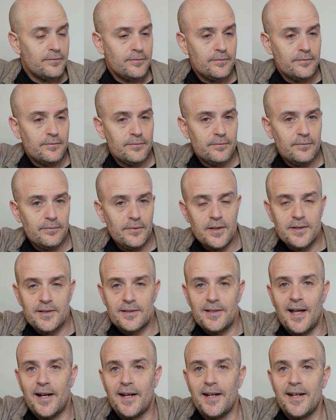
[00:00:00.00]

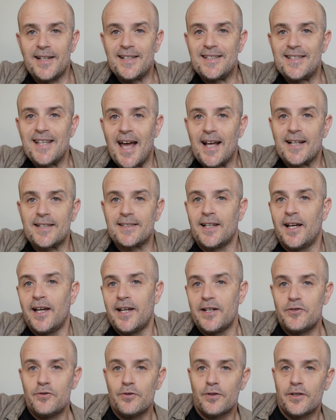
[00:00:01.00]
it's not an exact
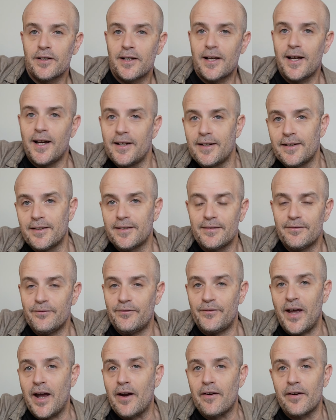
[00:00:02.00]
science. You can kind of
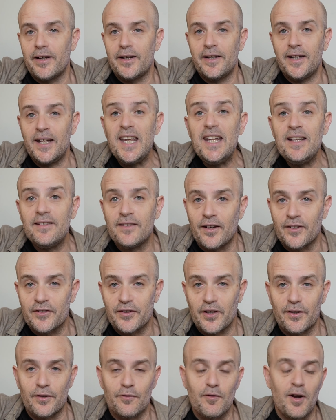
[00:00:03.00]
vary it. He
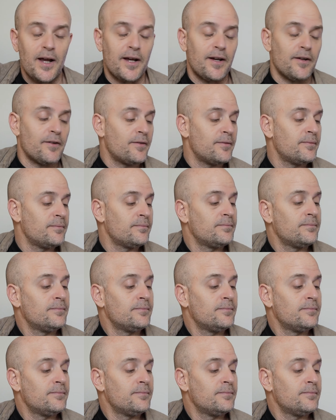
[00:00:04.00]
does on the record.